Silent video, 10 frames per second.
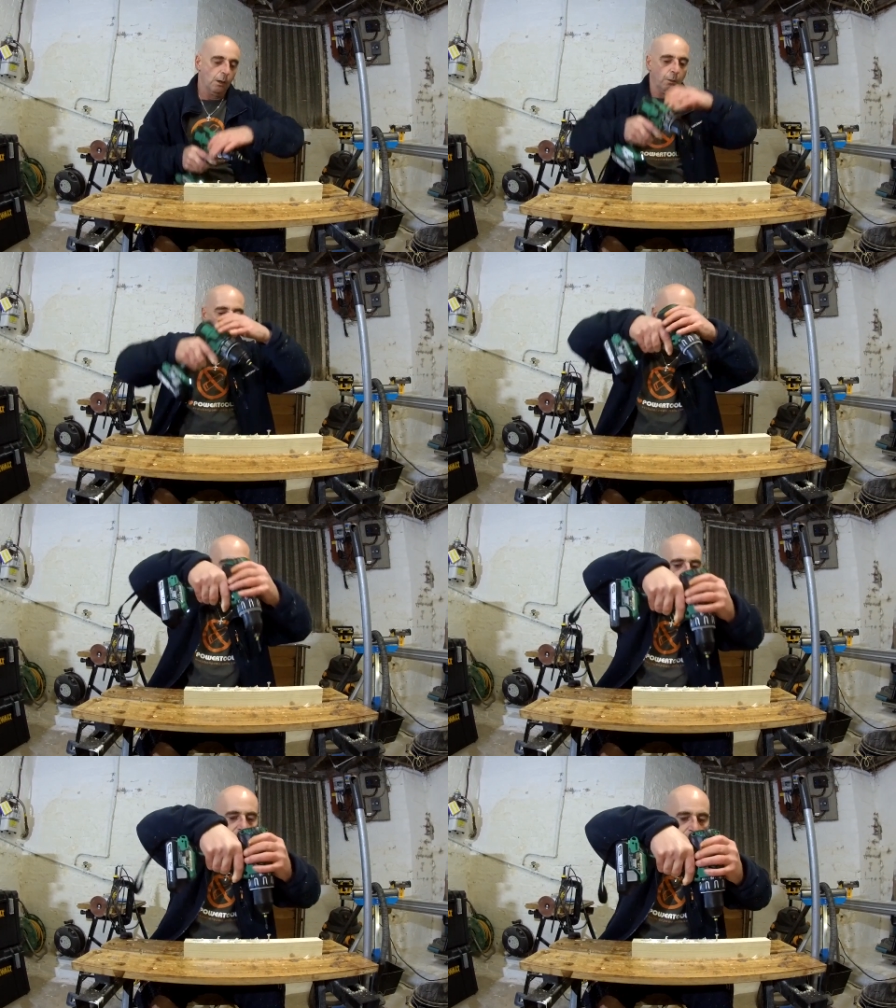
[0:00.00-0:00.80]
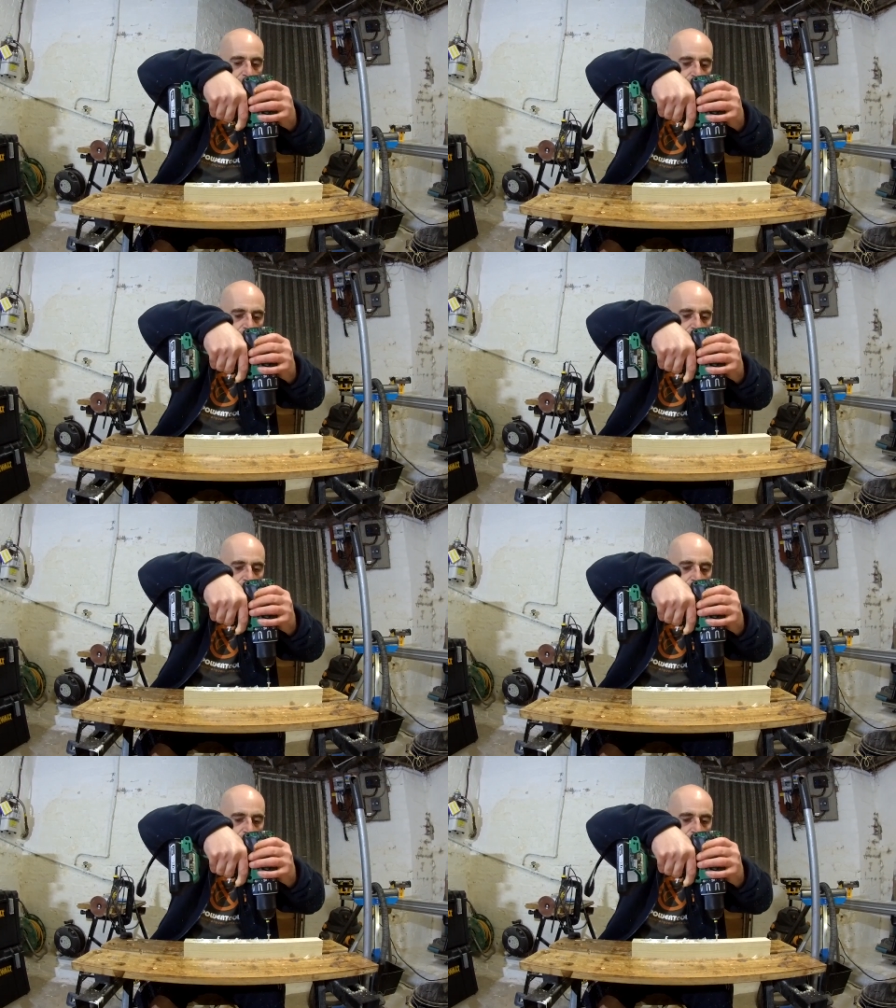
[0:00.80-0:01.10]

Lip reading: We're on 8.